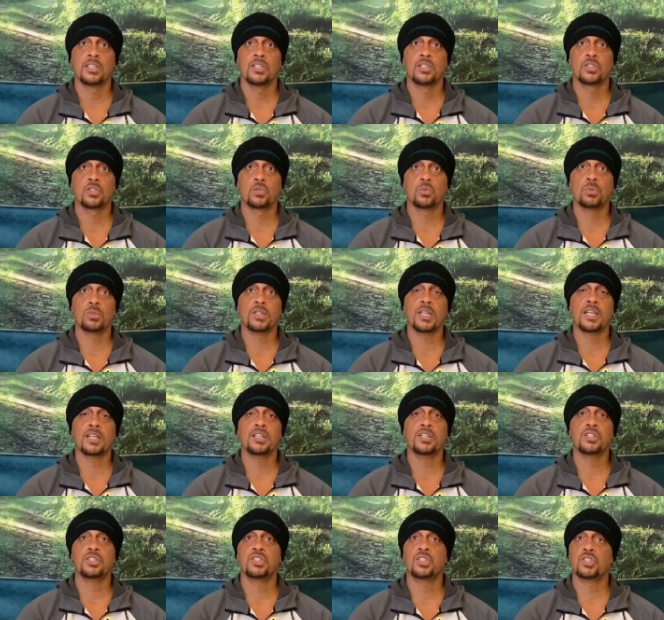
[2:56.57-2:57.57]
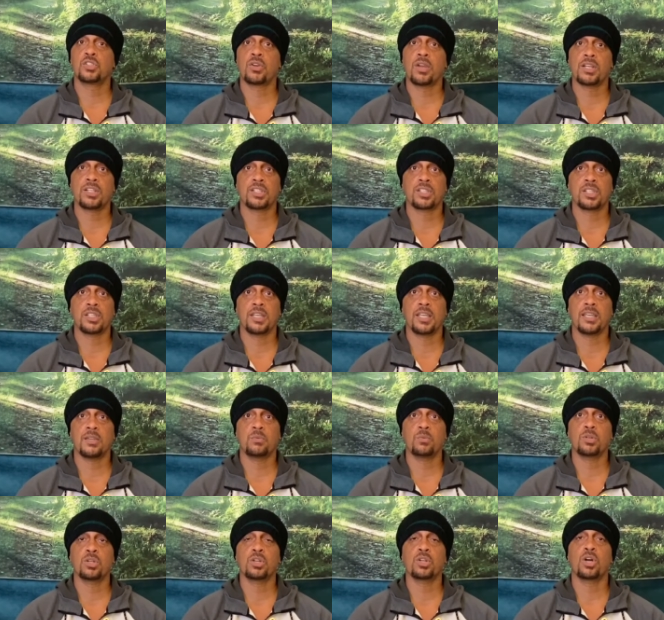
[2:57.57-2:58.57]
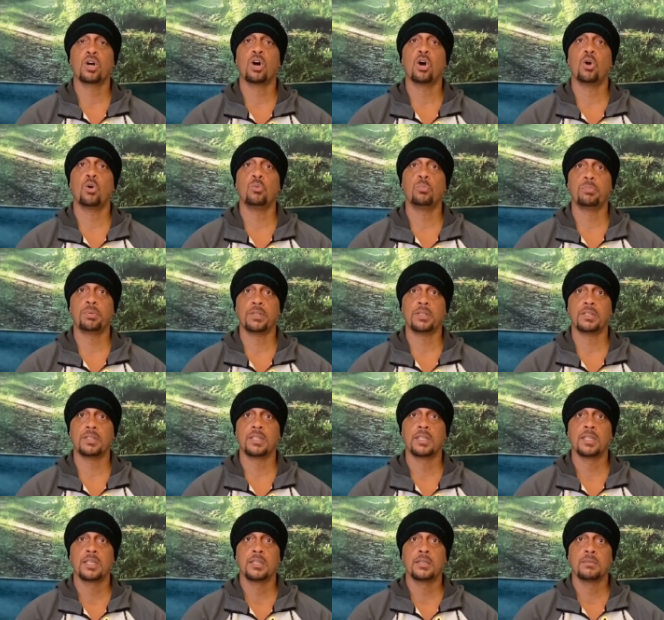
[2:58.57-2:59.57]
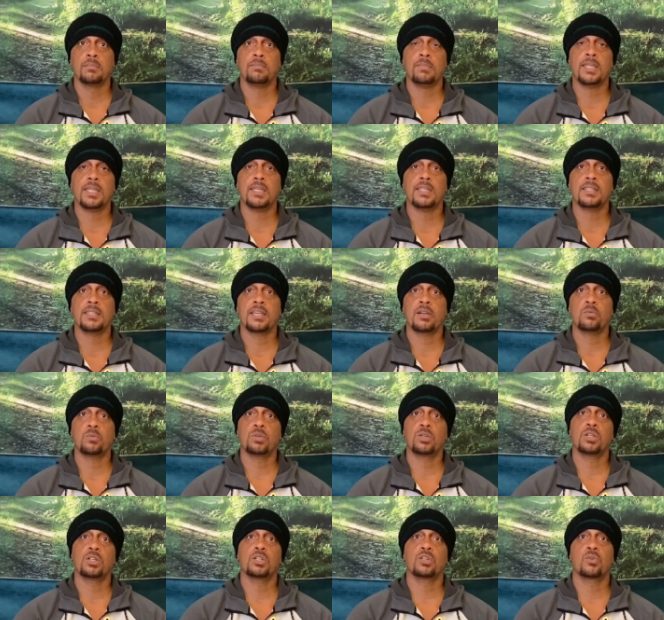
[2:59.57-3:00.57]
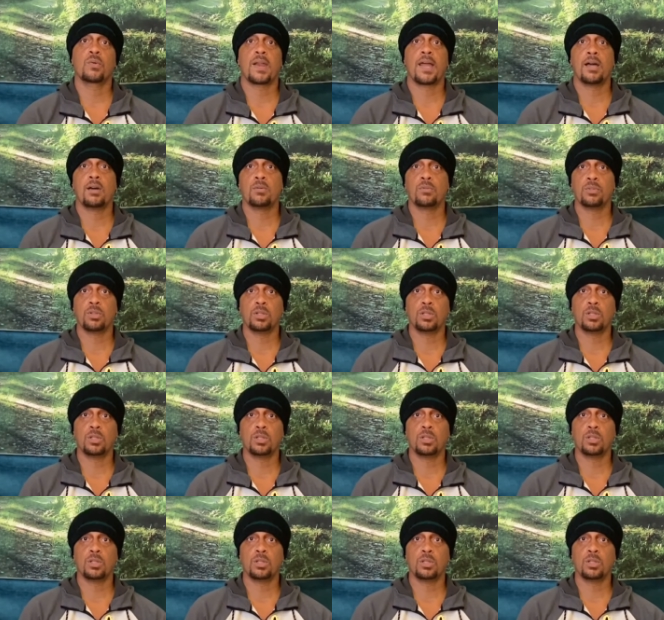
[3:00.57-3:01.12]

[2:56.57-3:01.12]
So we're not going to stretch today, we're going to open, meaning that we're going to ground the